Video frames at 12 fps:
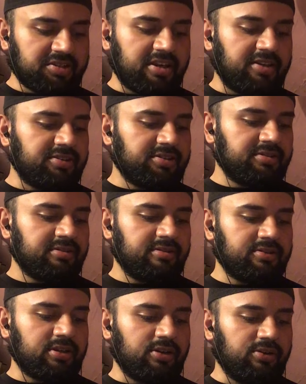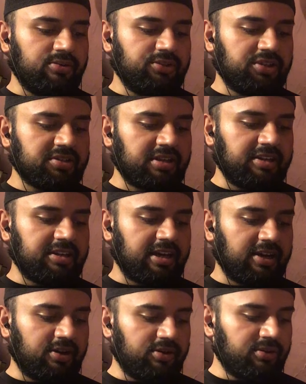says. So just like
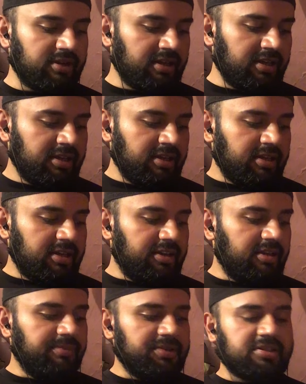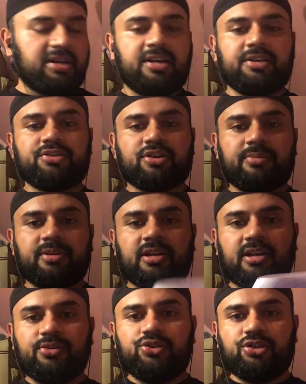how in the Masonic
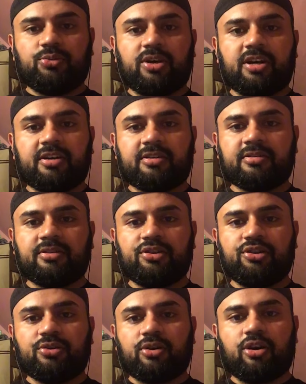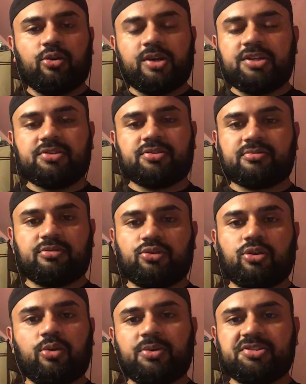terminology, where you're always,
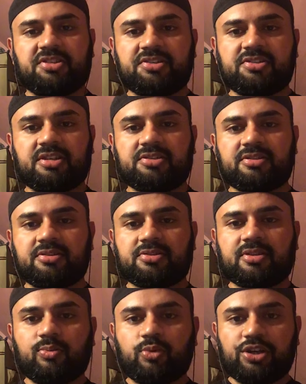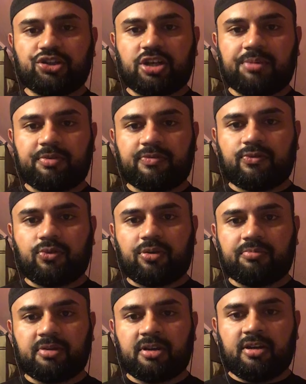you always exist in some way, shape, or
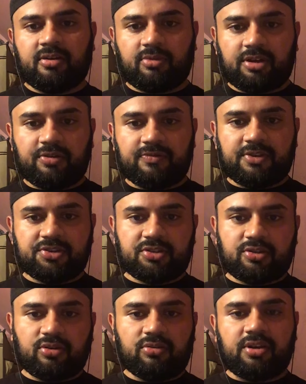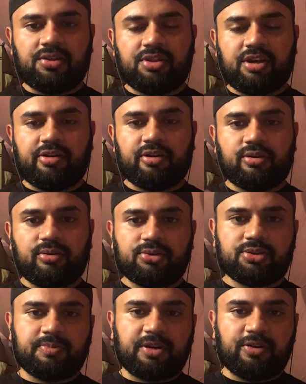form, whether physical,
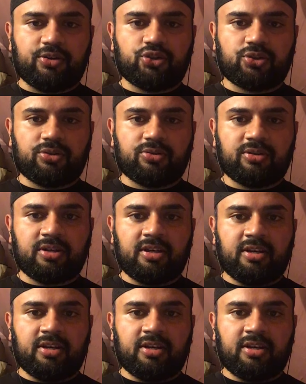etherical, spiritual,